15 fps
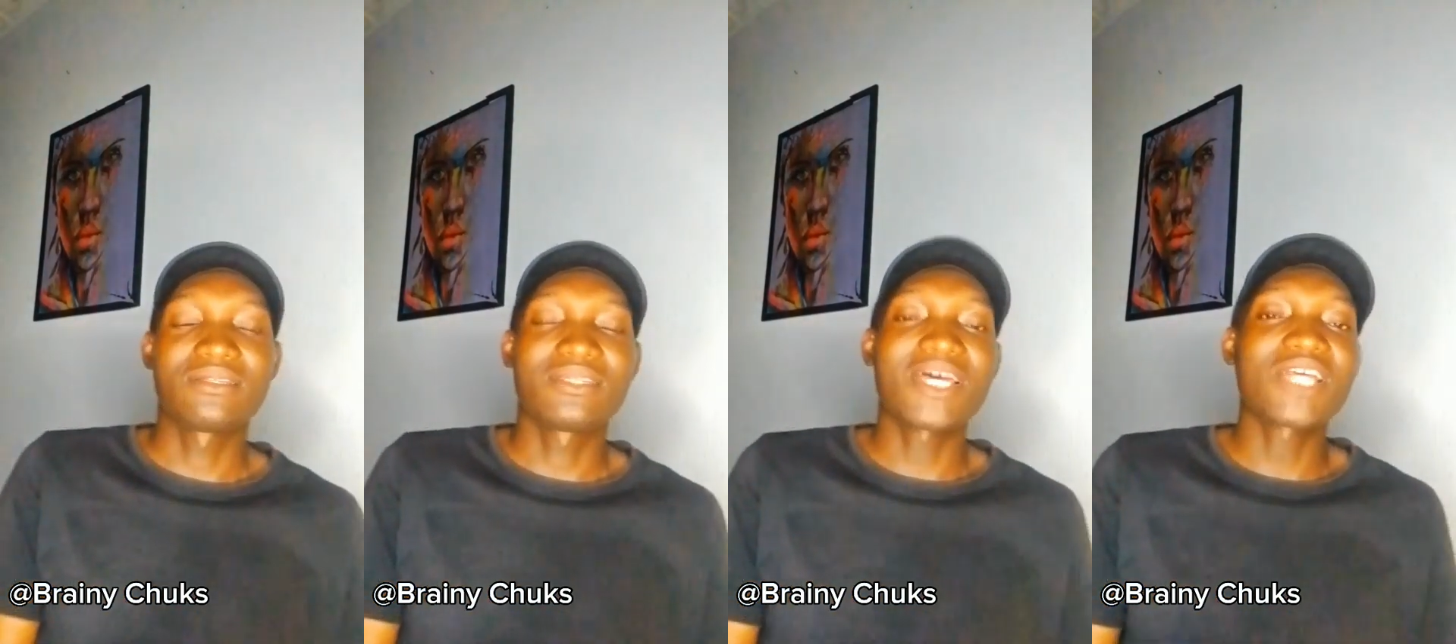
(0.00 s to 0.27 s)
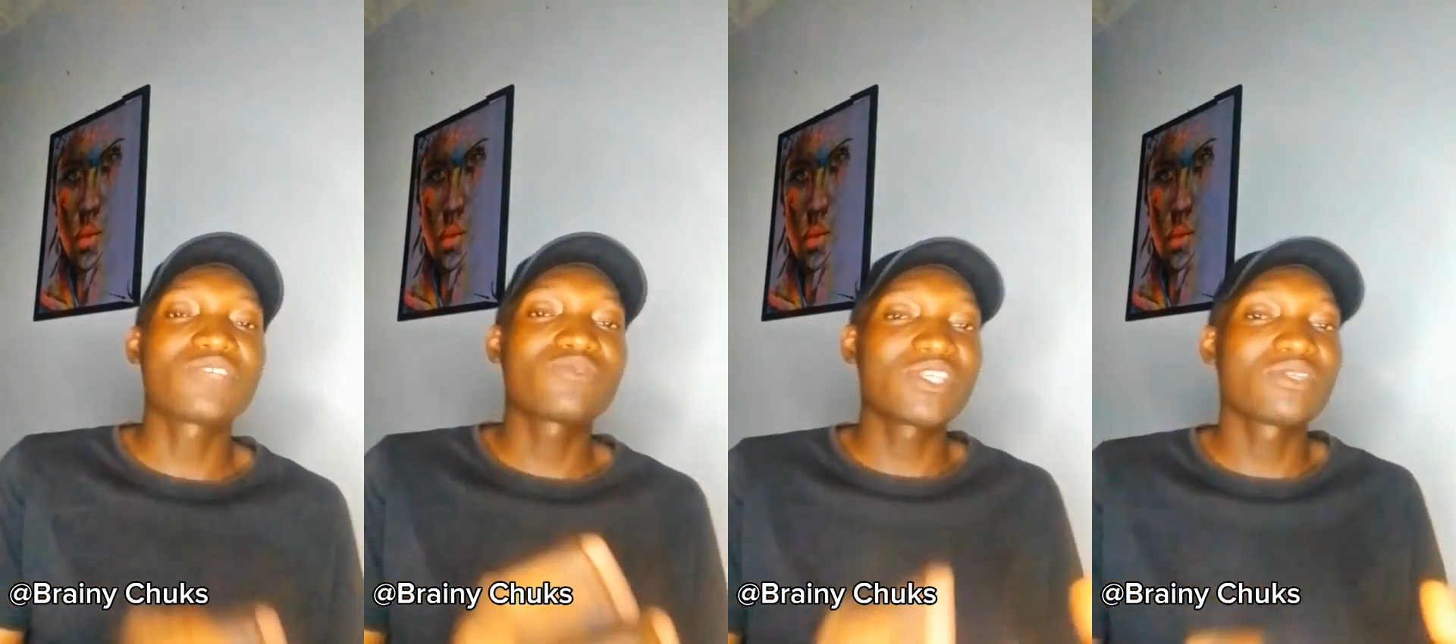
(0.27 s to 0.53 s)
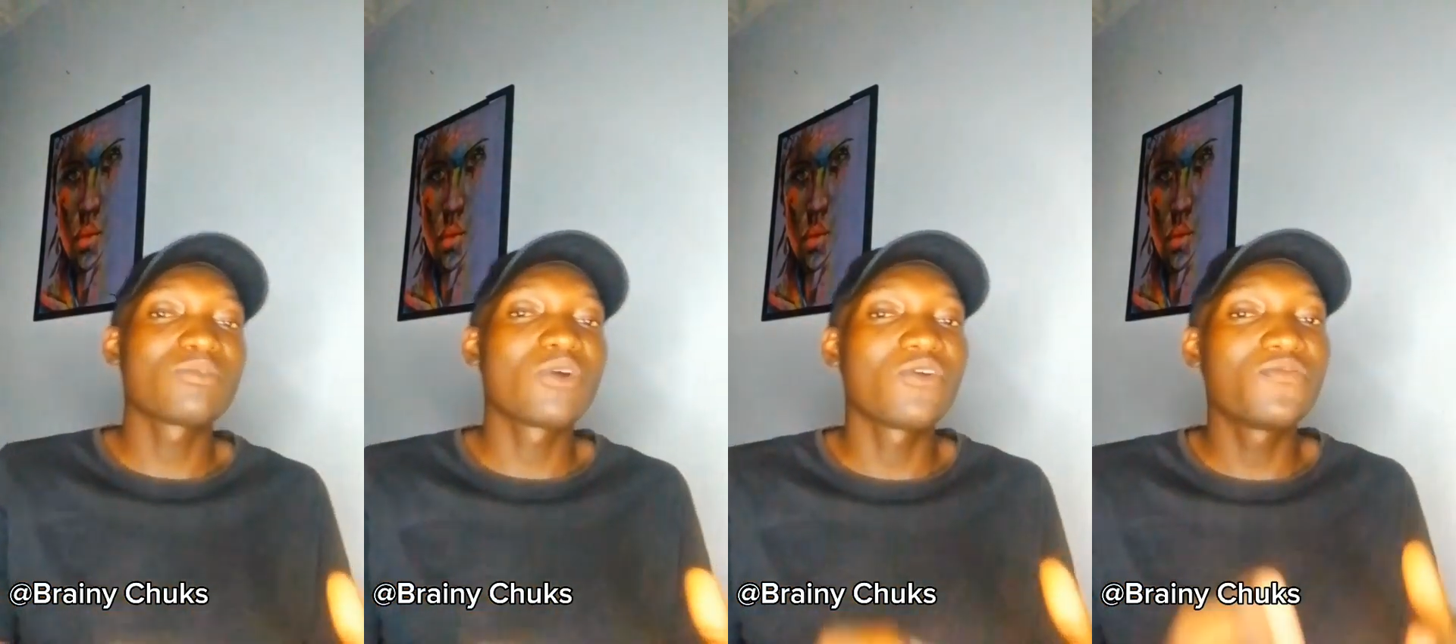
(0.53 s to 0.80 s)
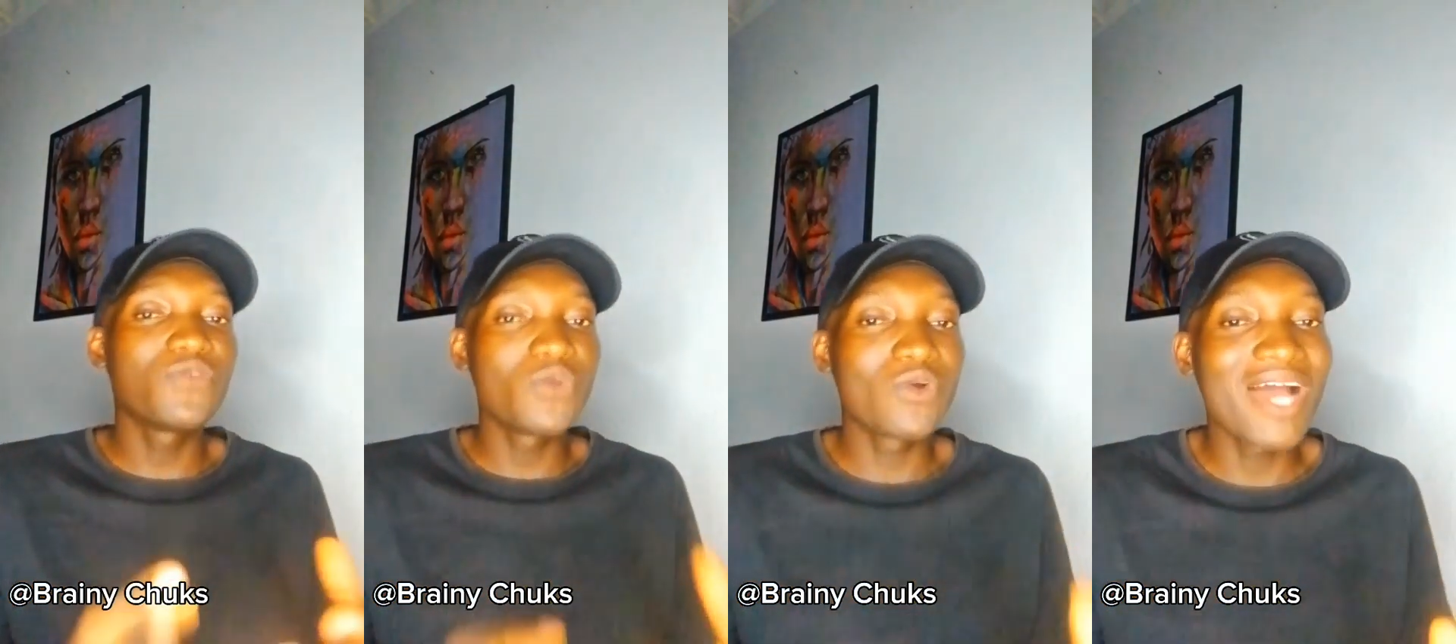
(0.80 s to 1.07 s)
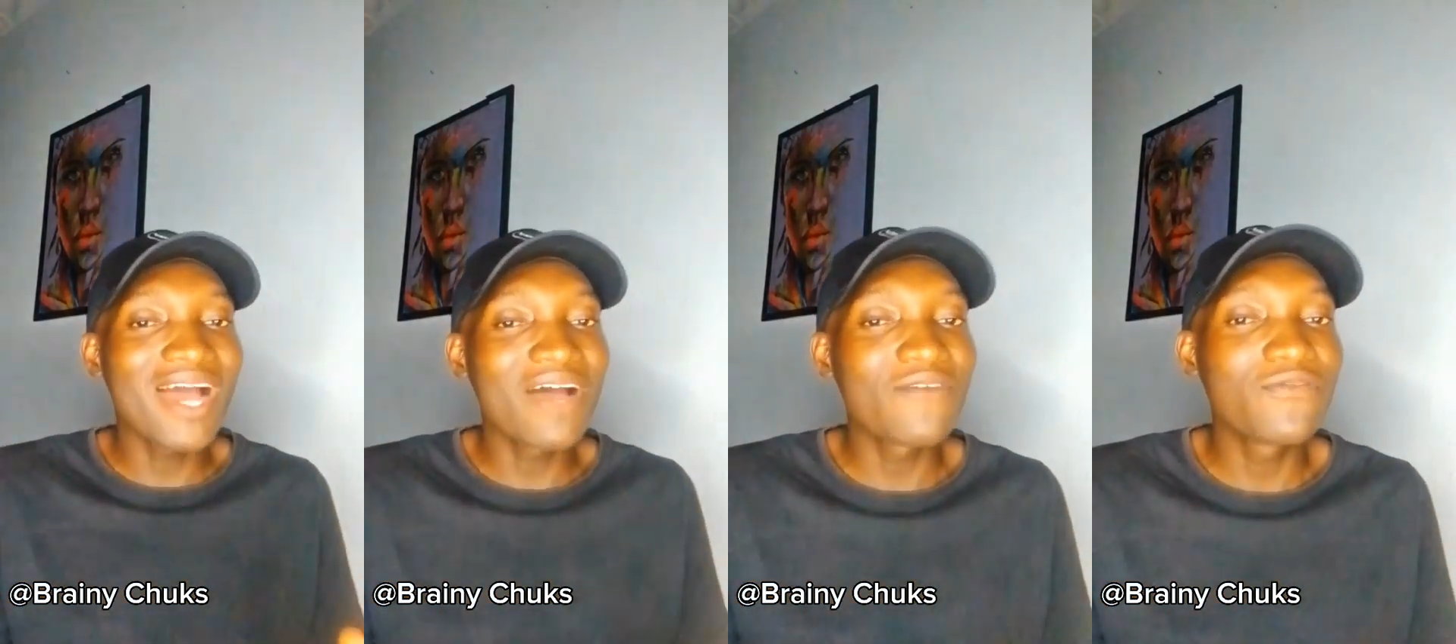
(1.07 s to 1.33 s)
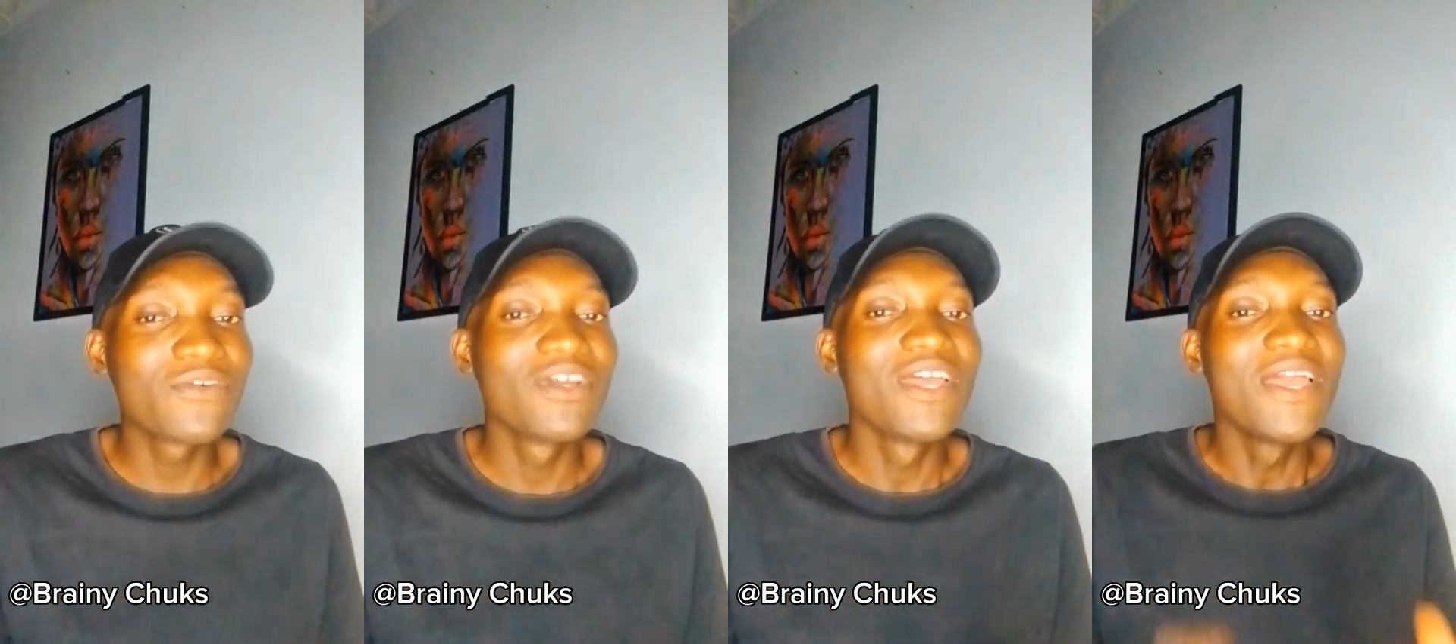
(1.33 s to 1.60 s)
That's why some of you
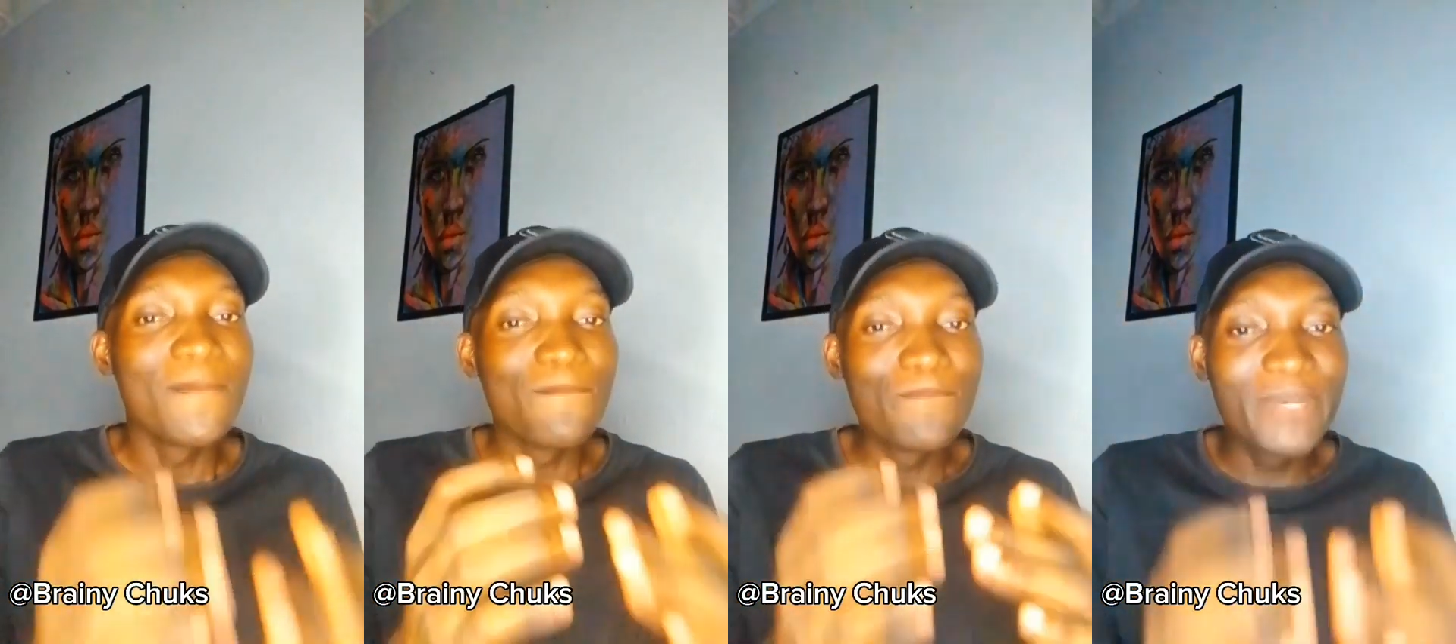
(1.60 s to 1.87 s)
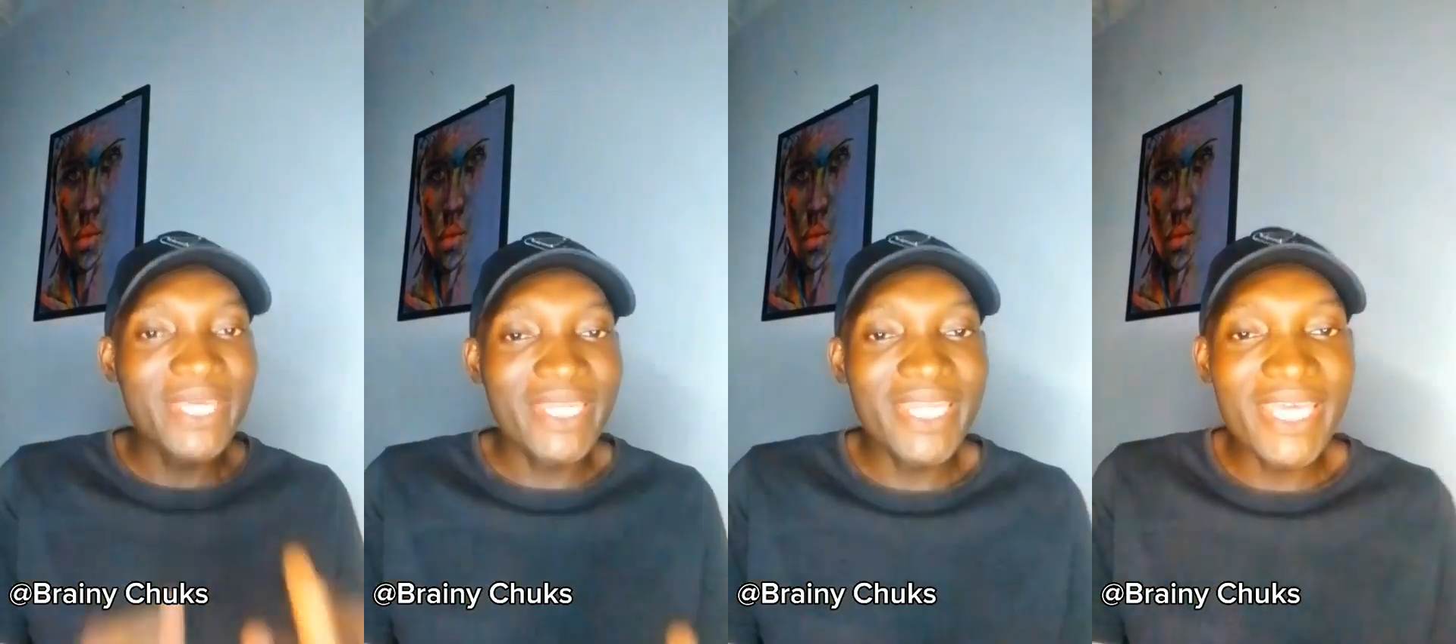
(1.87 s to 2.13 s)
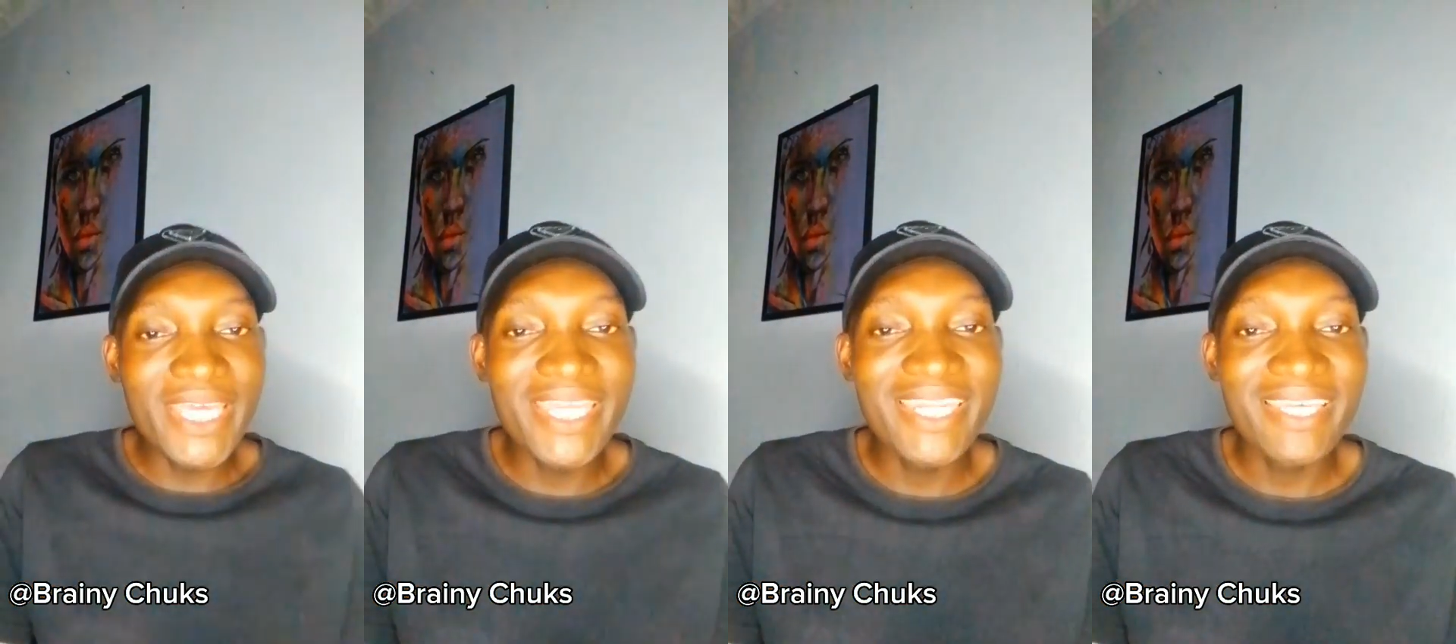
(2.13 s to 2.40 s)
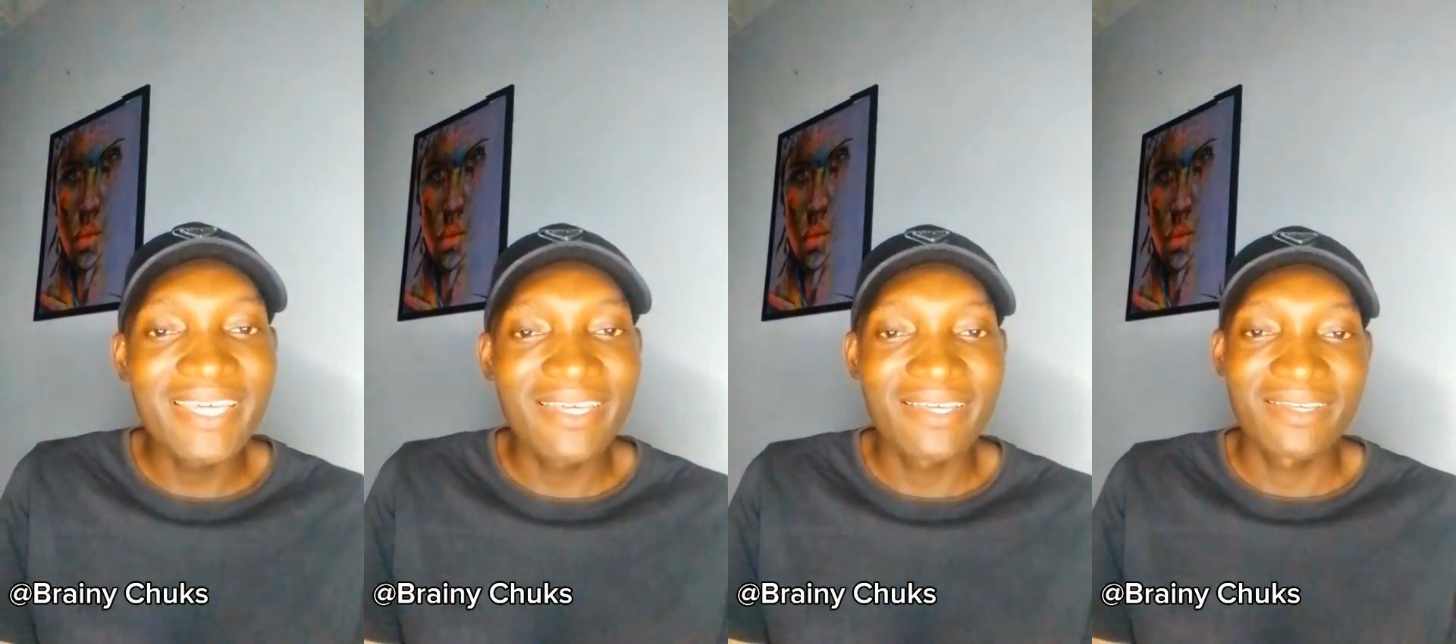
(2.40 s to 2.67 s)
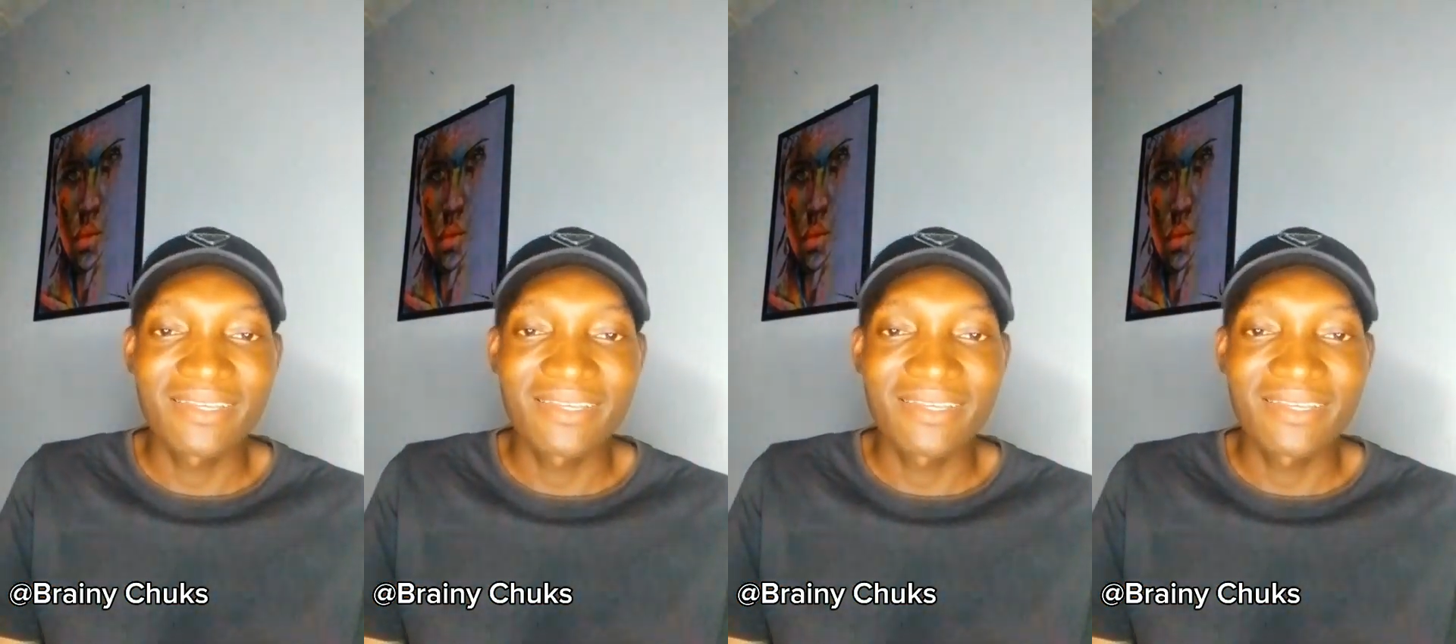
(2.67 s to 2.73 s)
have Benin